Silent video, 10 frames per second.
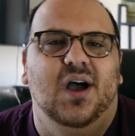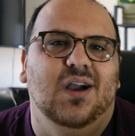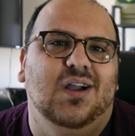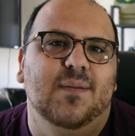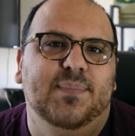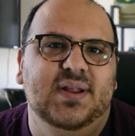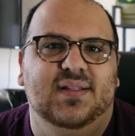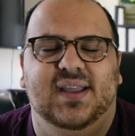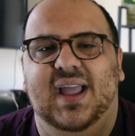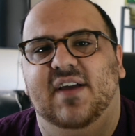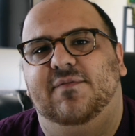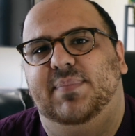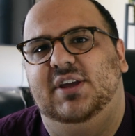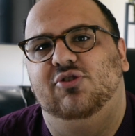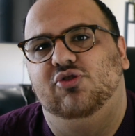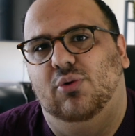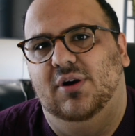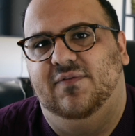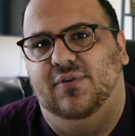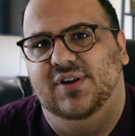A company like FP
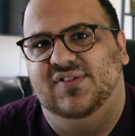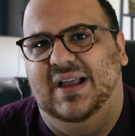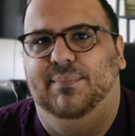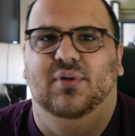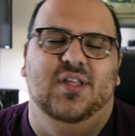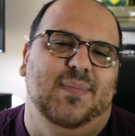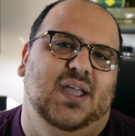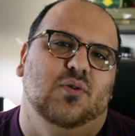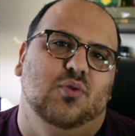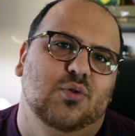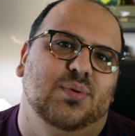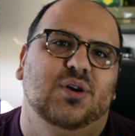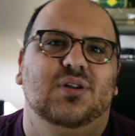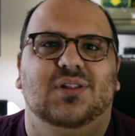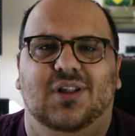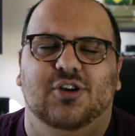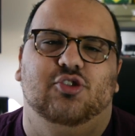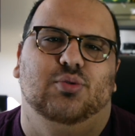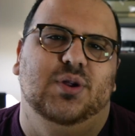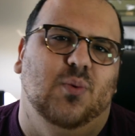Journe, for example, they make uber
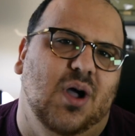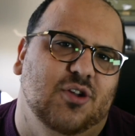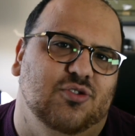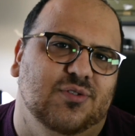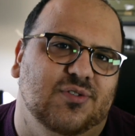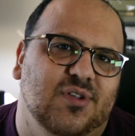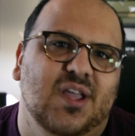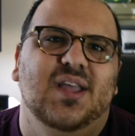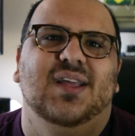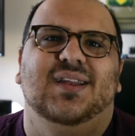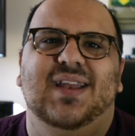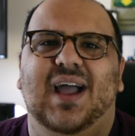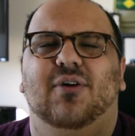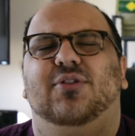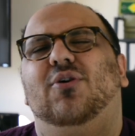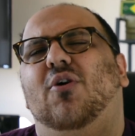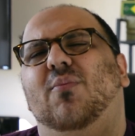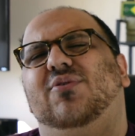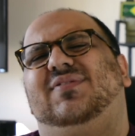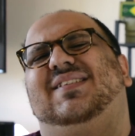luxury watches. Now, they're
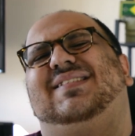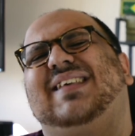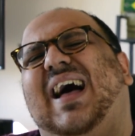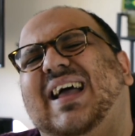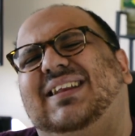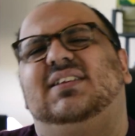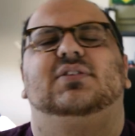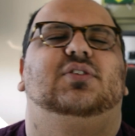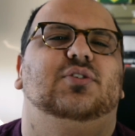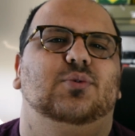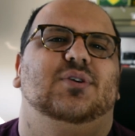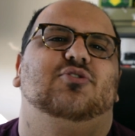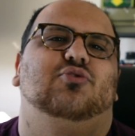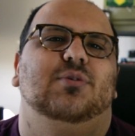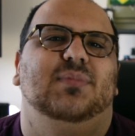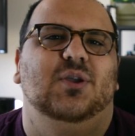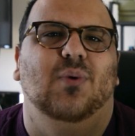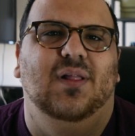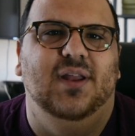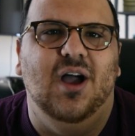almost designed to do extremely
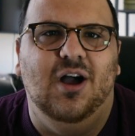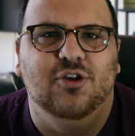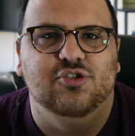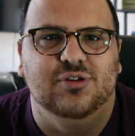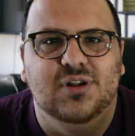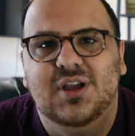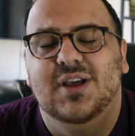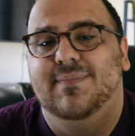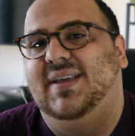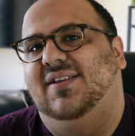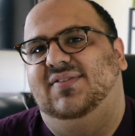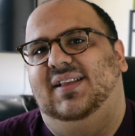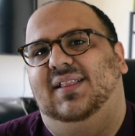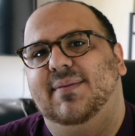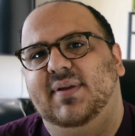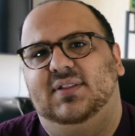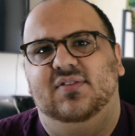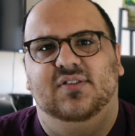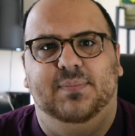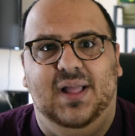well at auction because they limit the
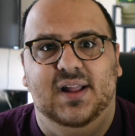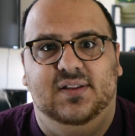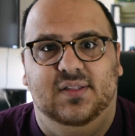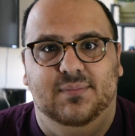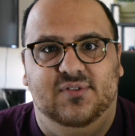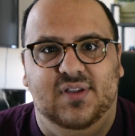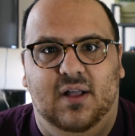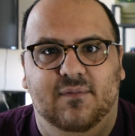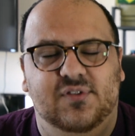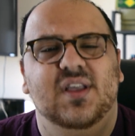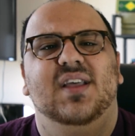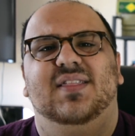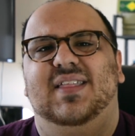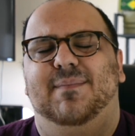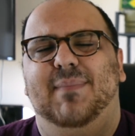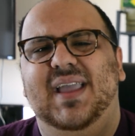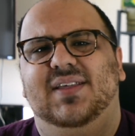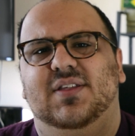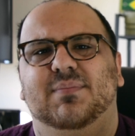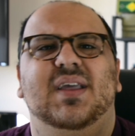supply to themselves. They
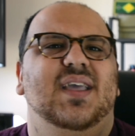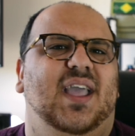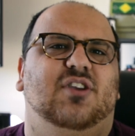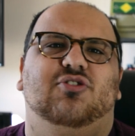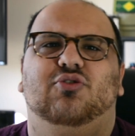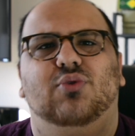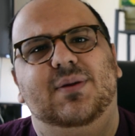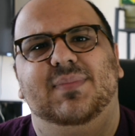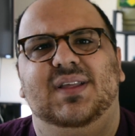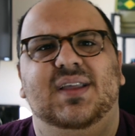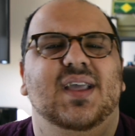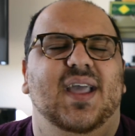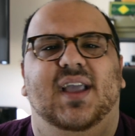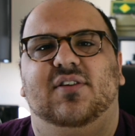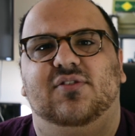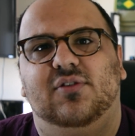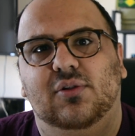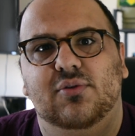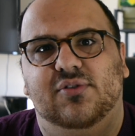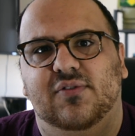make them extremely
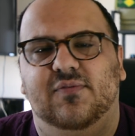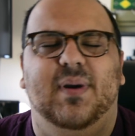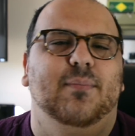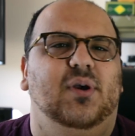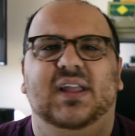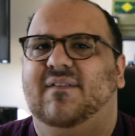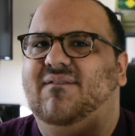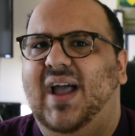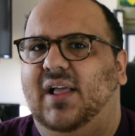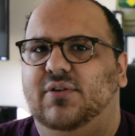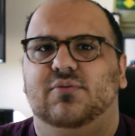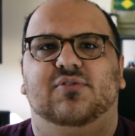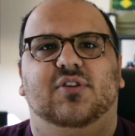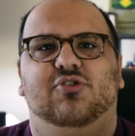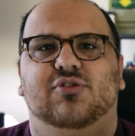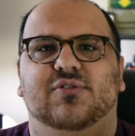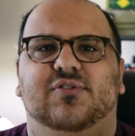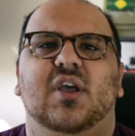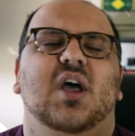exclusive by bringing values such as